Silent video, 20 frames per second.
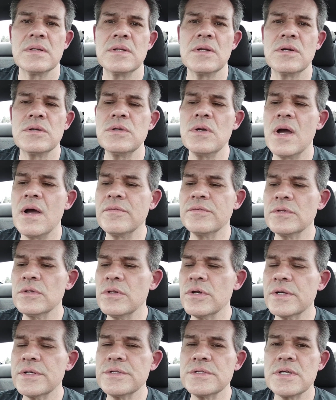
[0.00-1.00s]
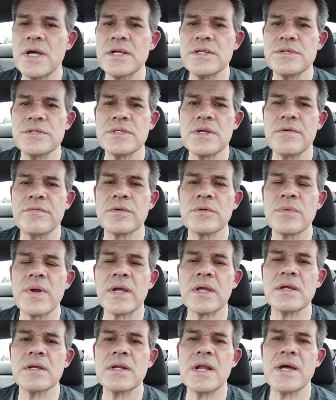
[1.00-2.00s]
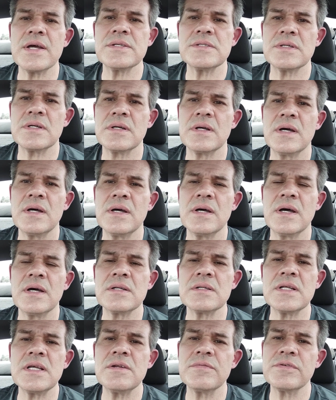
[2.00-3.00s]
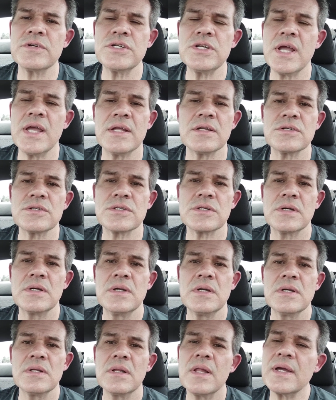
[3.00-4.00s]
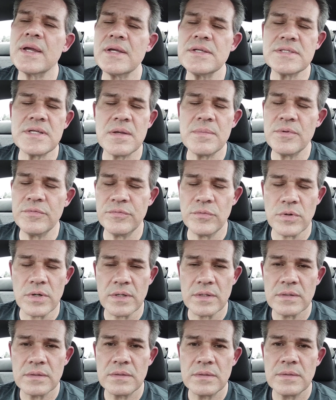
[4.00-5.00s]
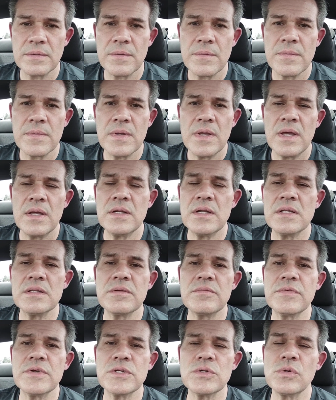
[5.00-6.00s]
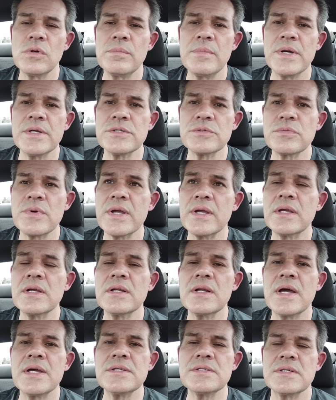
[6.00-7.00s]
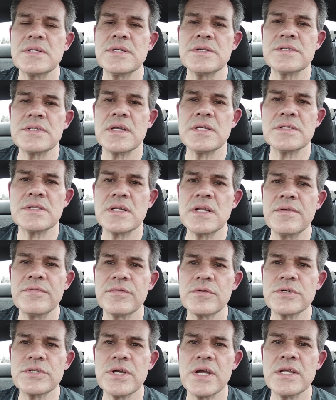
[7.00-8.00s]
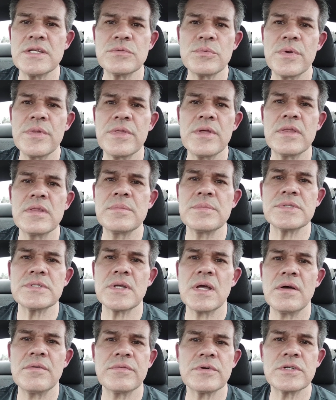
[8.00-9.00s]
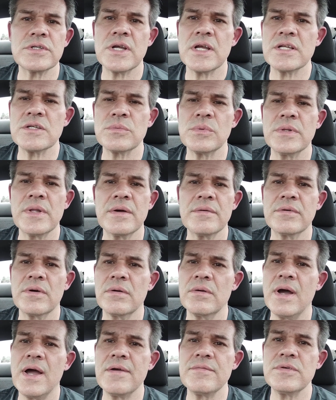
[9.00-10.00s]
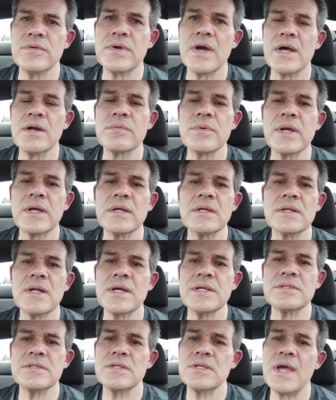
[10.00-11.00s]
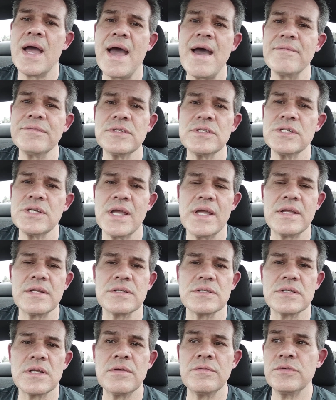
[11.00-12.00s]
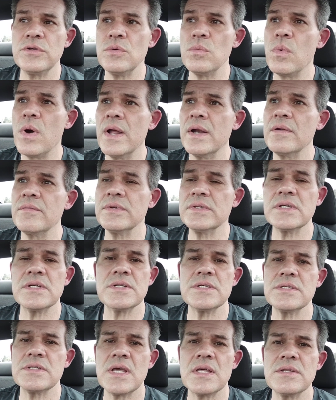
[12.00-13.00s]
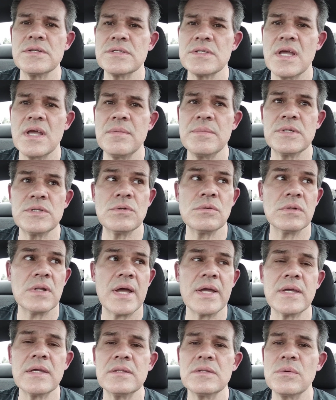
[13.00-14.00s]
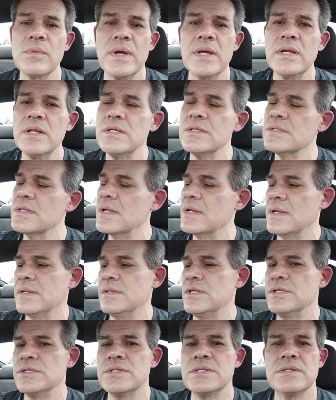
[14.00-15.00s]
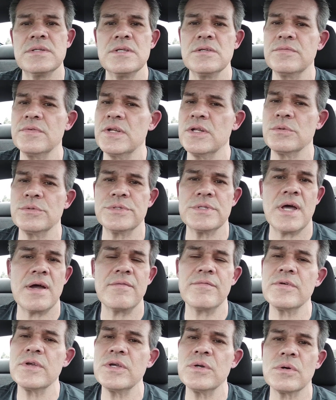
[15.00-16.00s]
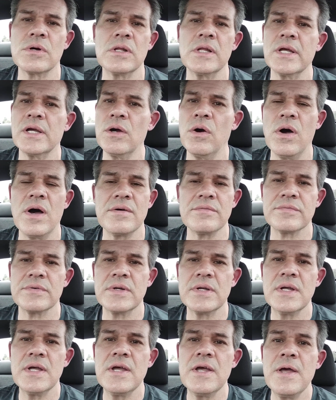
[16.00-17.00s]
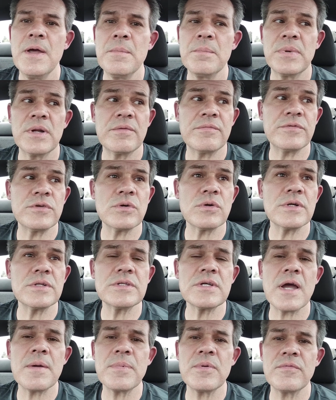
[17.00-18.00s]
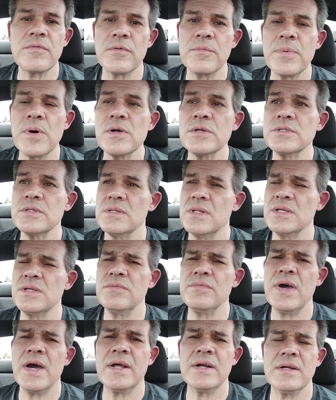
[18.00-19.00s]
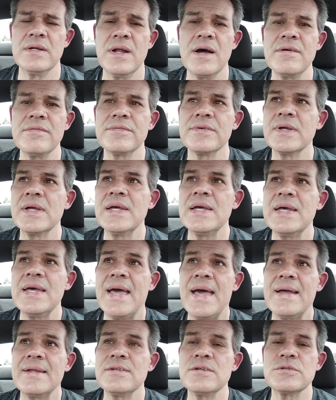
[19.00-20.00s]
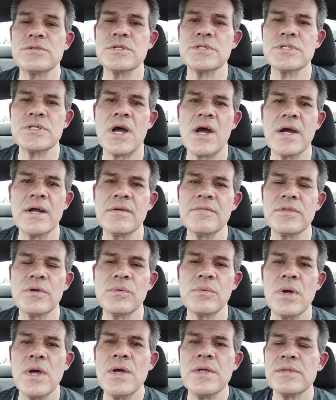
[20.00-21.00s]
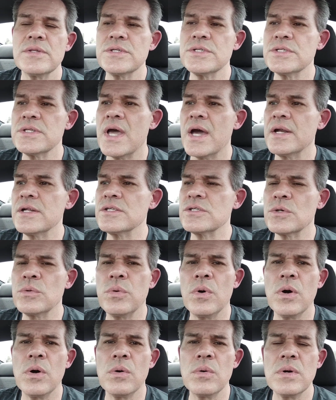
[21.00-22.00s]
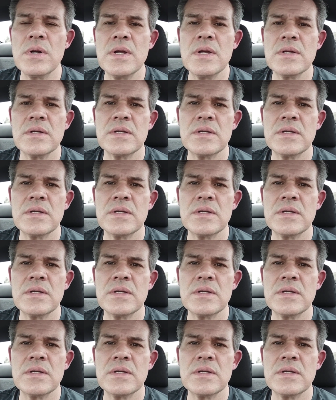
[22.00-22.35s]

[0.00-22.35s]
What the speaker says: You have to look inside yourself and recognize a need for change. Like I say before, an individual must recognize the necessity for change within themselves, or change will never arrive. You got to recognize that you have to change. If you want everything to stay the same and you like it the way it is, then this video is not for you. Click off. But if you're a type of a person that you've had enough and you're just tired of the status quo,